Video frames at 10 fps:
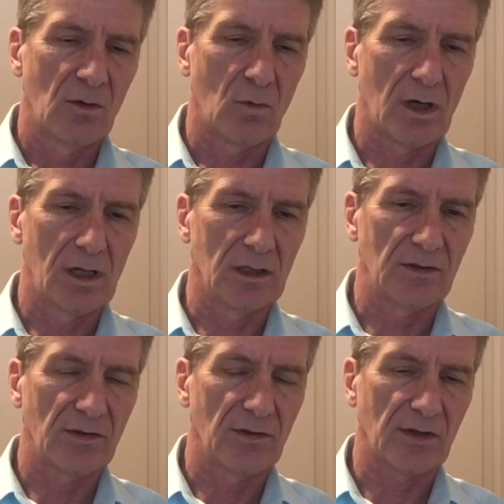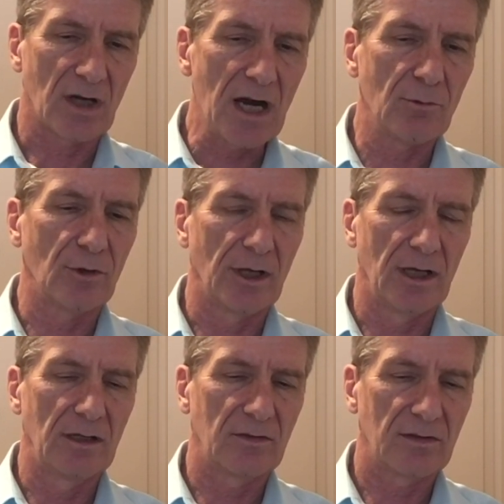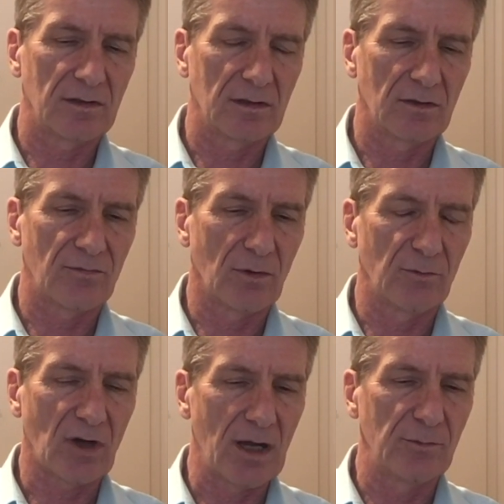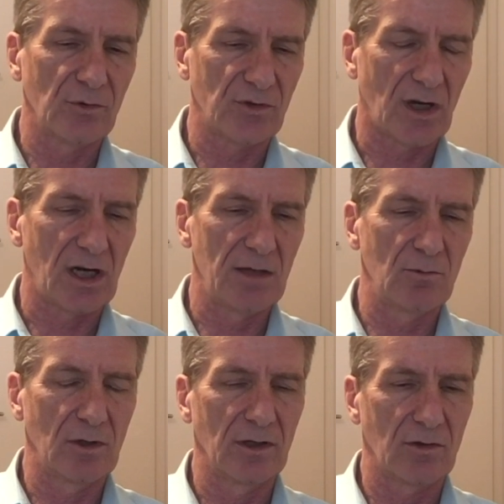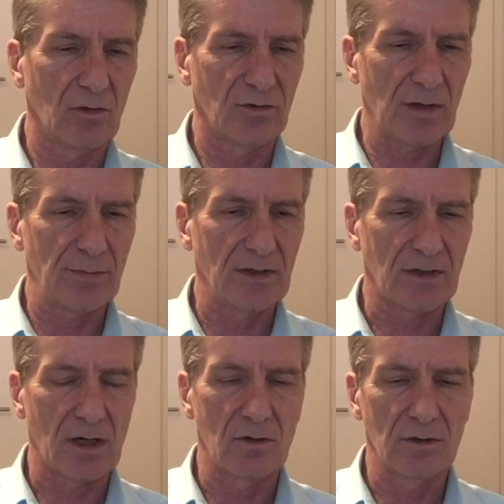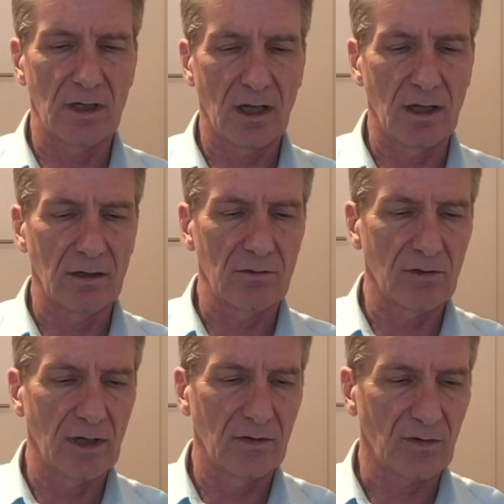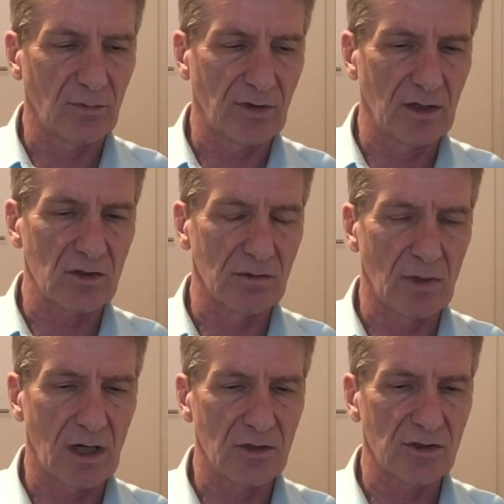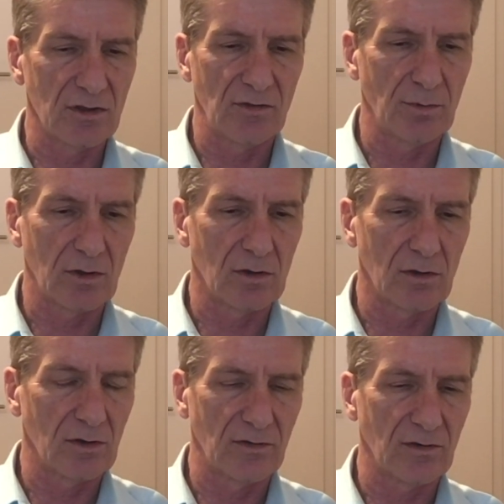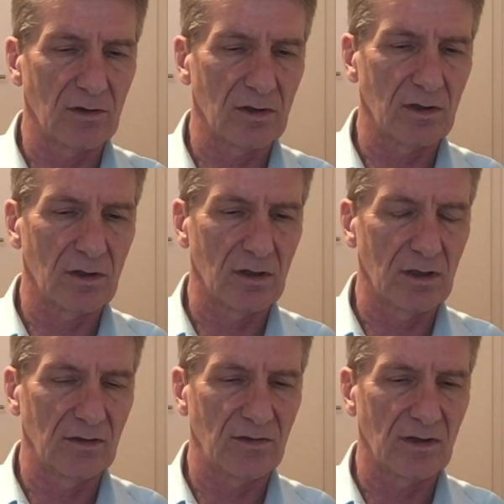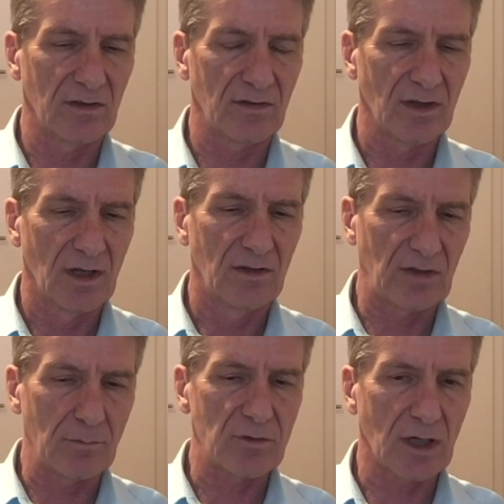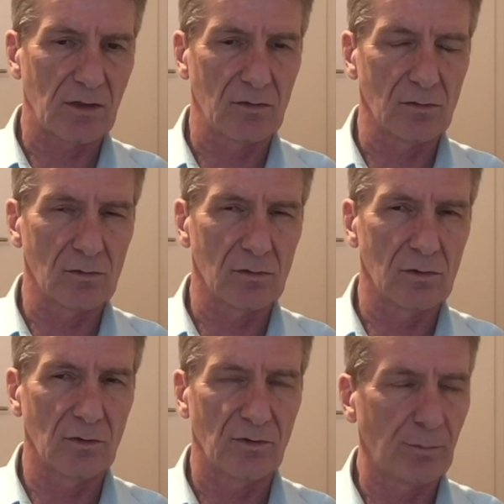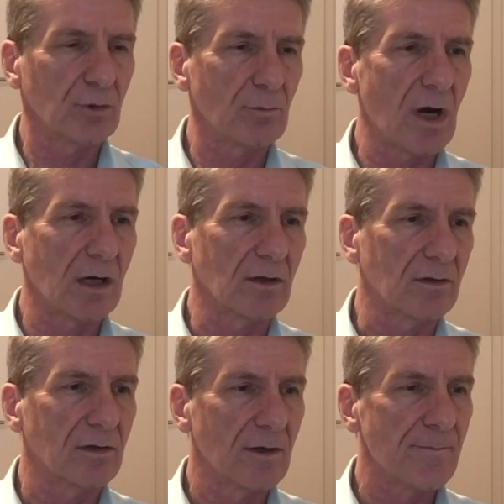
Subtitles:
Whilst the carbonate, from time to time, when it goes up and down, can create substantial margins because it's subject to spot market